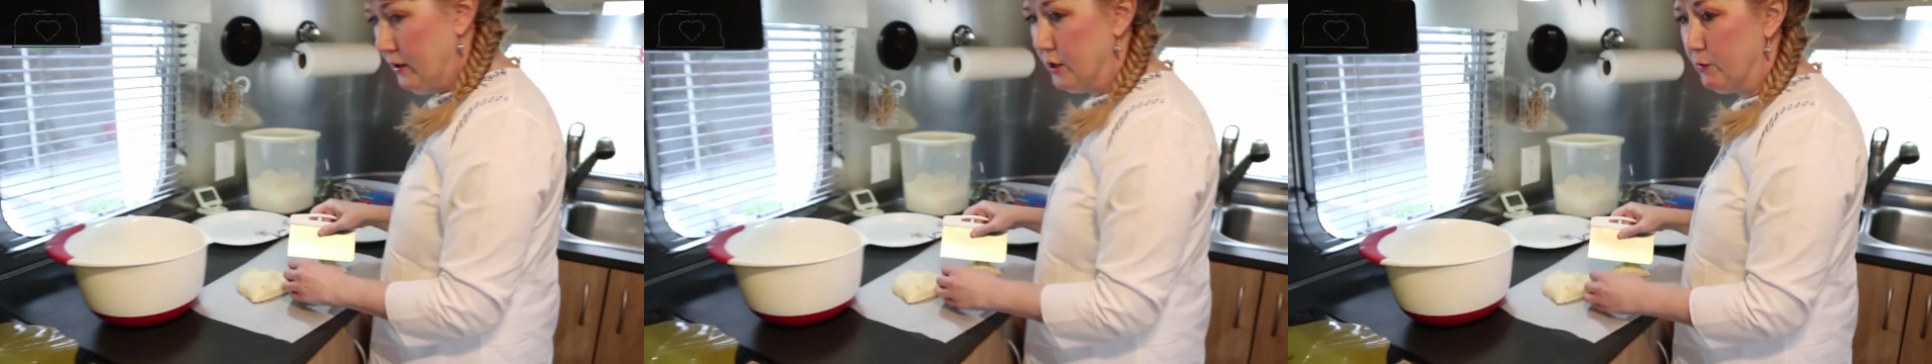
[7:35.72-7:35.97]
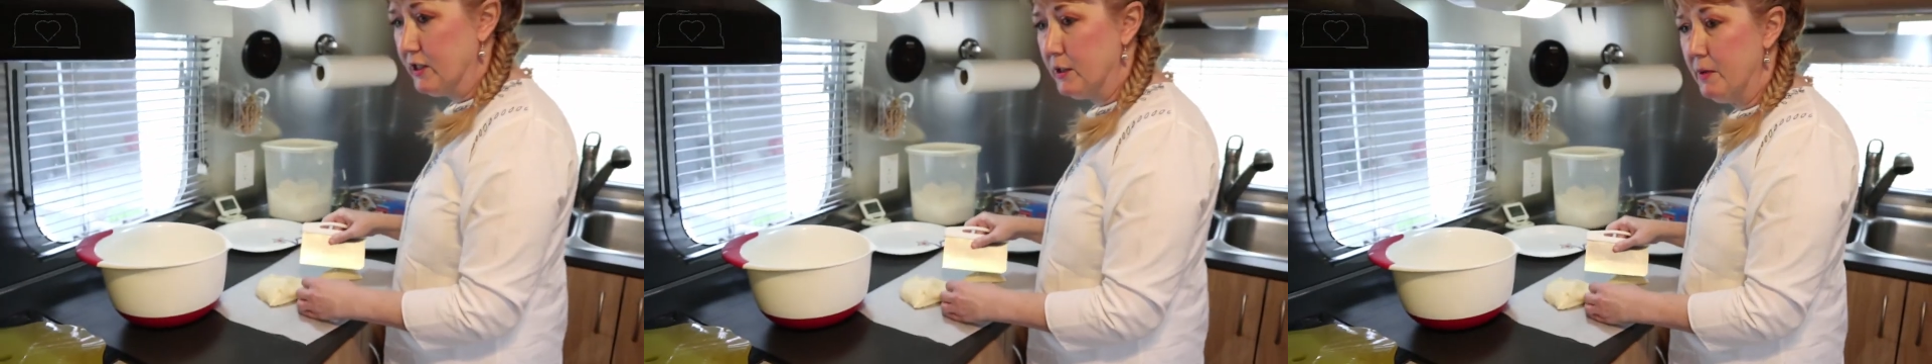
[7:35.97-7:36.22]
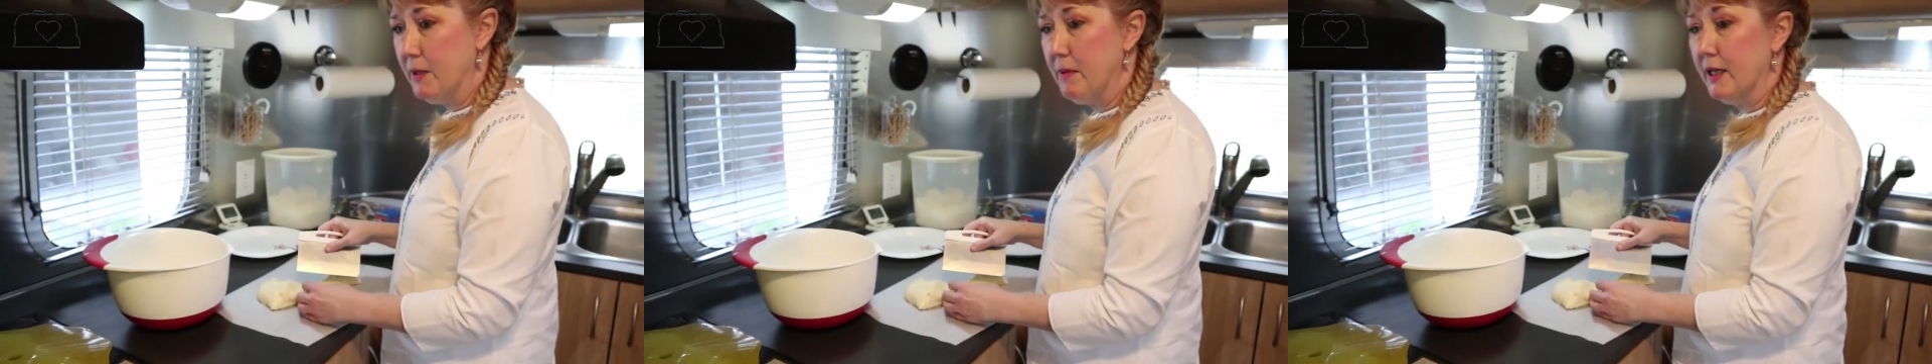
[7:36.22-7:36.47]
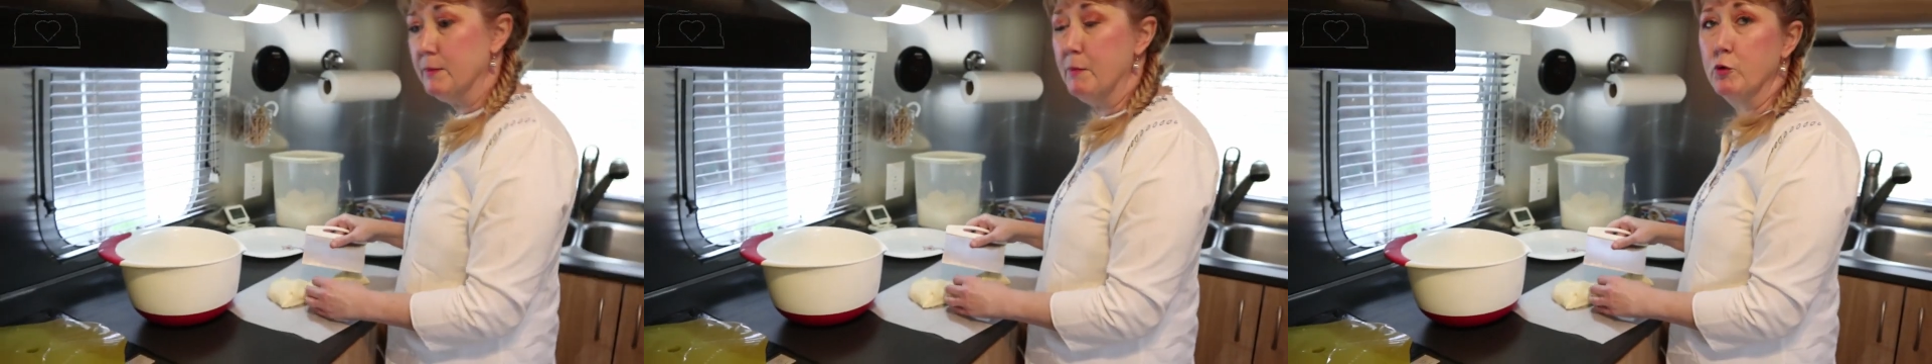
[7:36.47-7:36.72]
This recipe
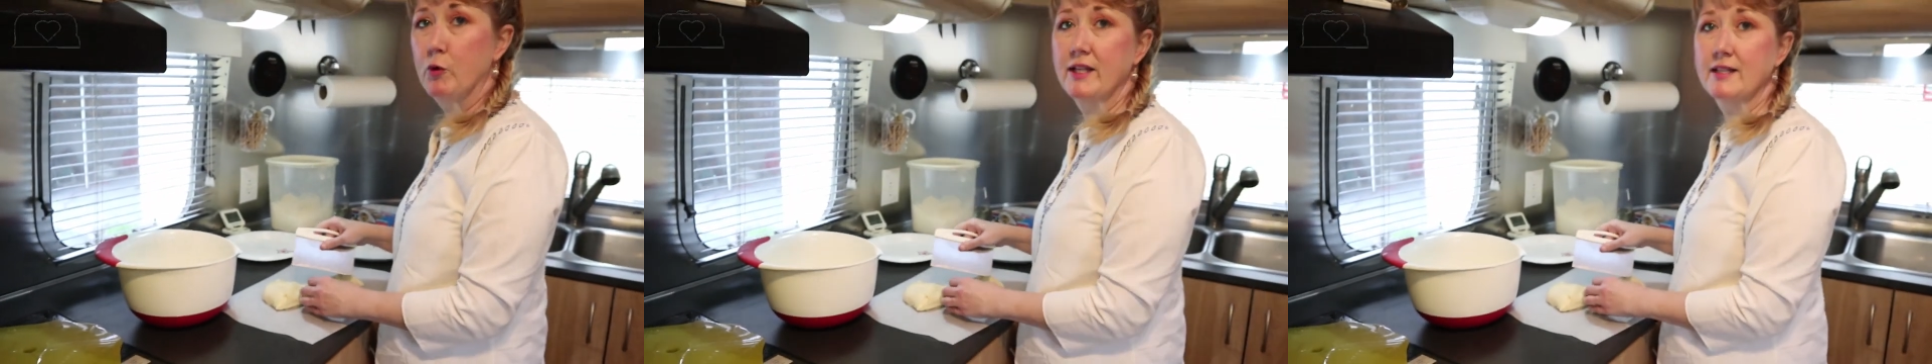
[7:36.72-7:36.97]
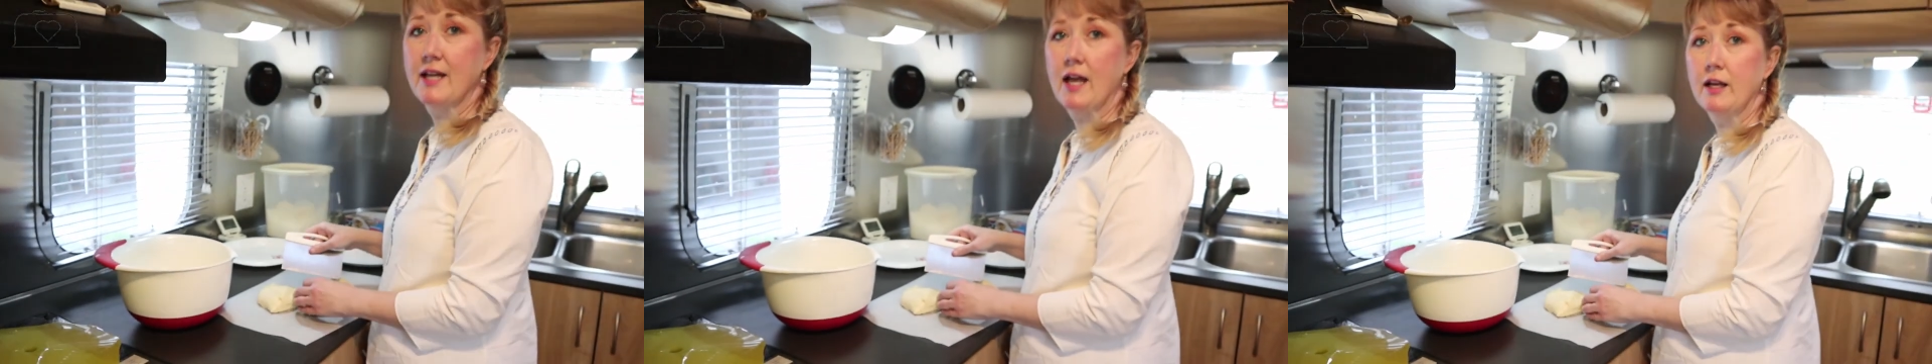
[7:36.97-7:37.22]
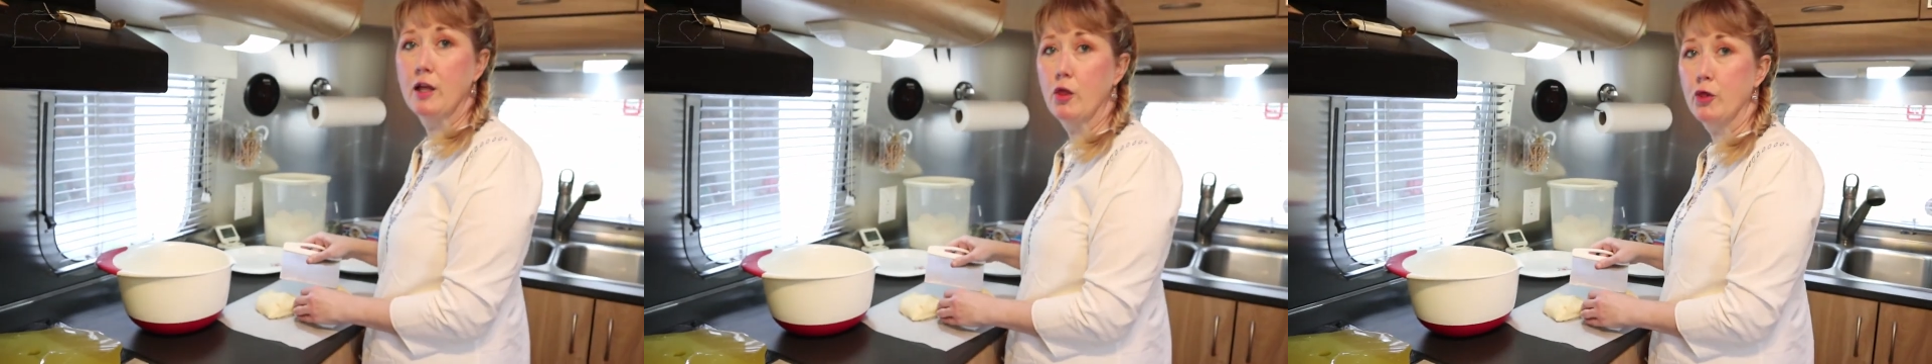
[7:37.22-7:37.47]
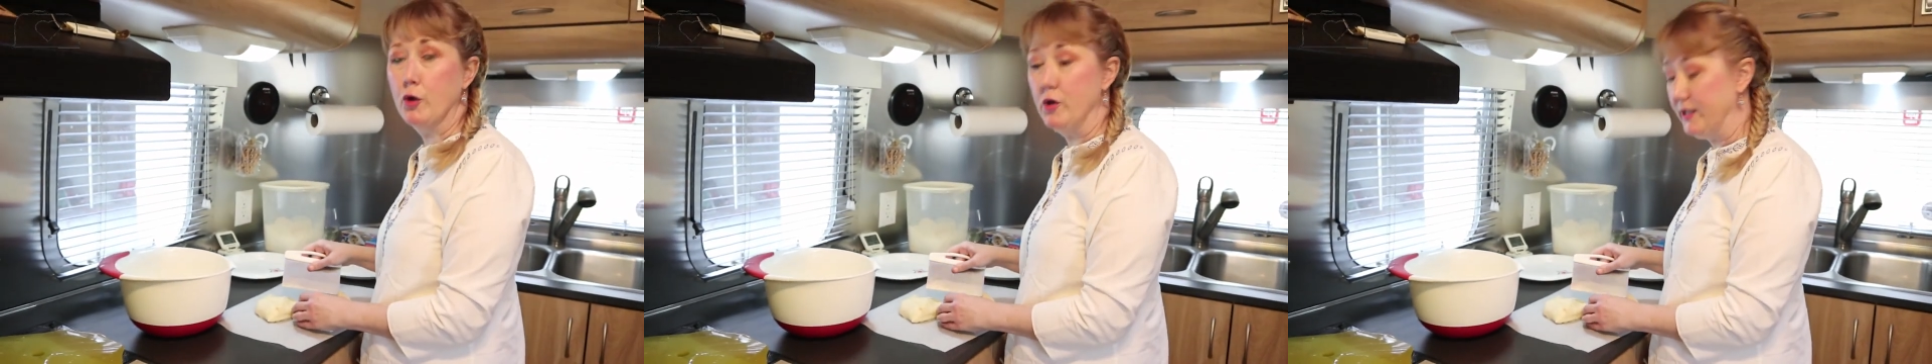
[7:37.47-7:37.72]
makes between ten and
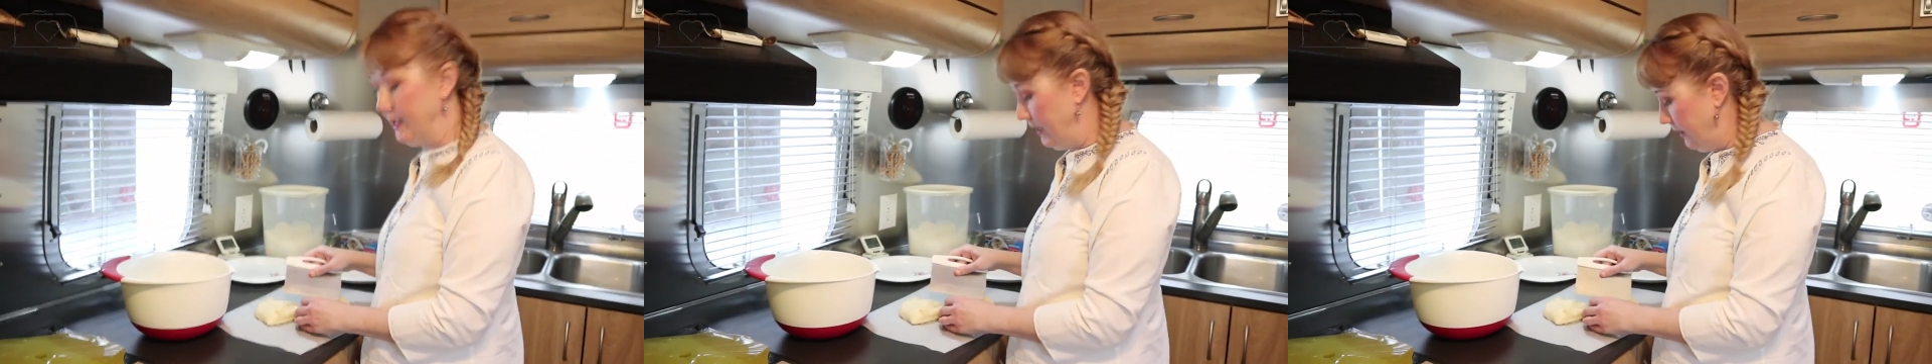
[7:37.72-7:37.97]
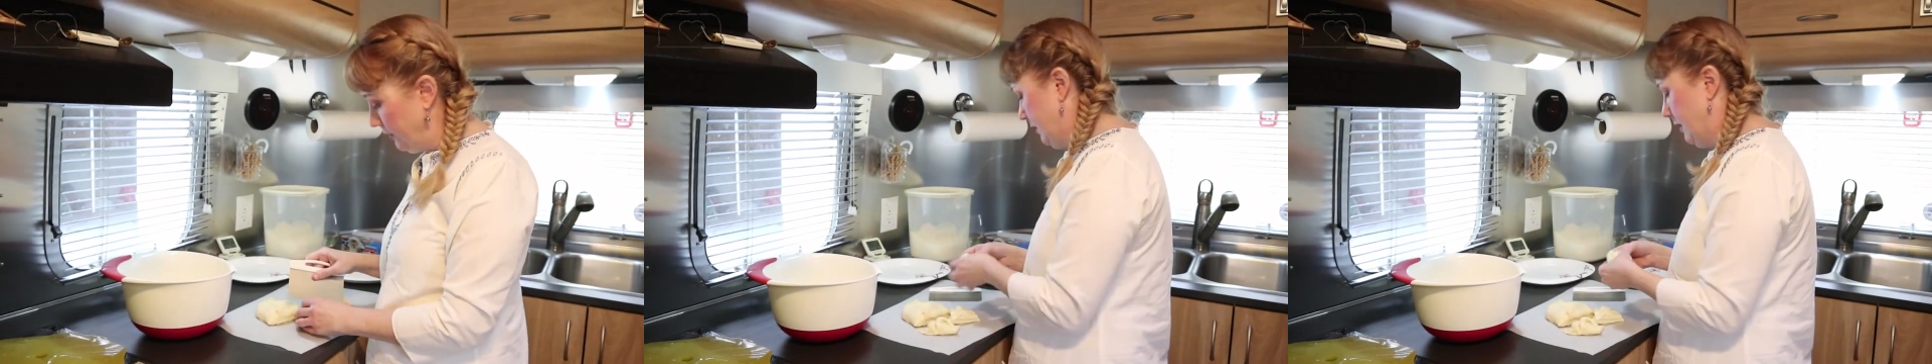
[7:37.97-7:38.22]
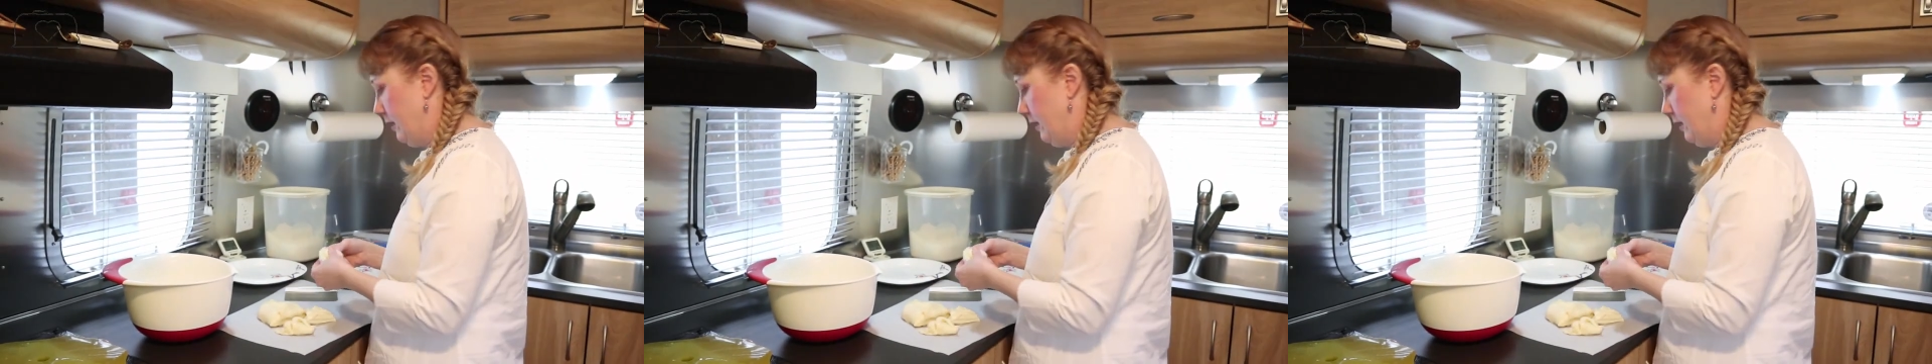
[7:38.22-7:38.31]
thirteen.